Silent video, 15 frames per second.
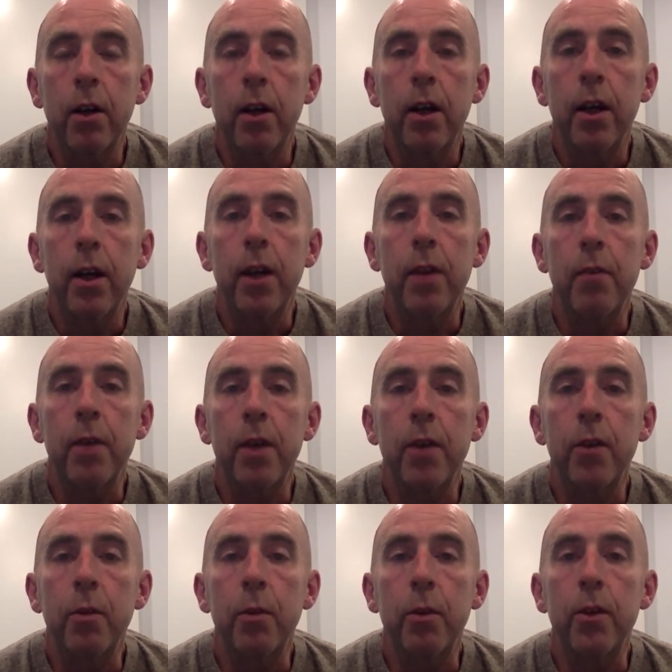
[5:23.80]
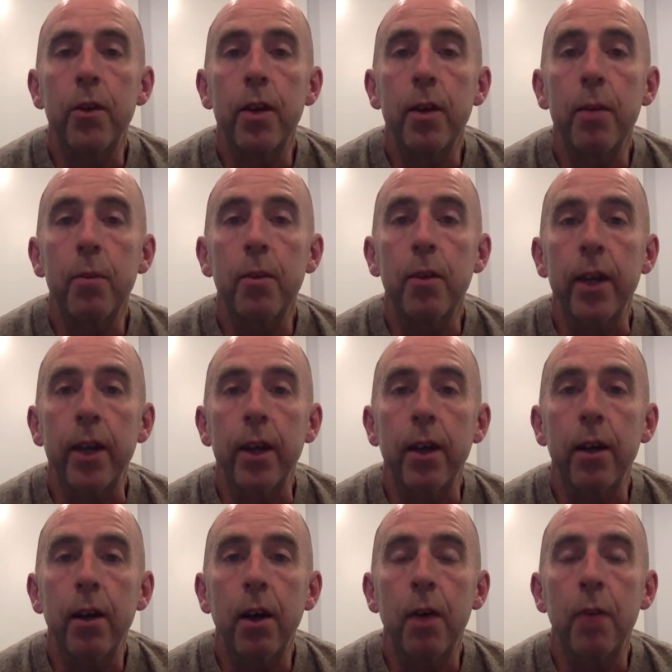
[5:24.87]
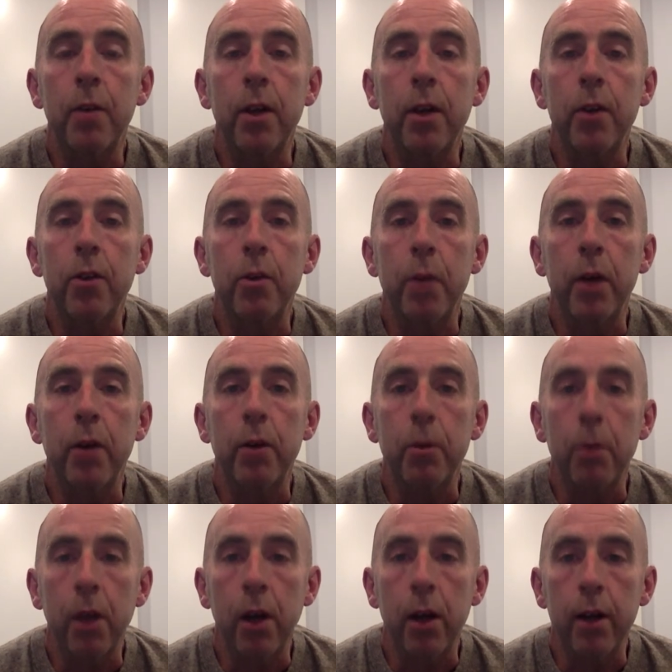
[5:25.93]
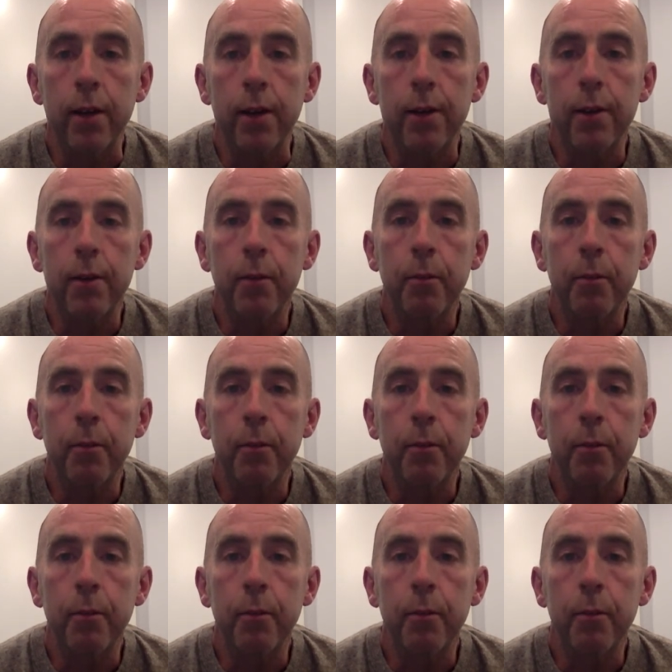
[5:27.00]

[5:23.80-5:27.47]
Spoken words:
in the face of what seems like often insurmountable odds.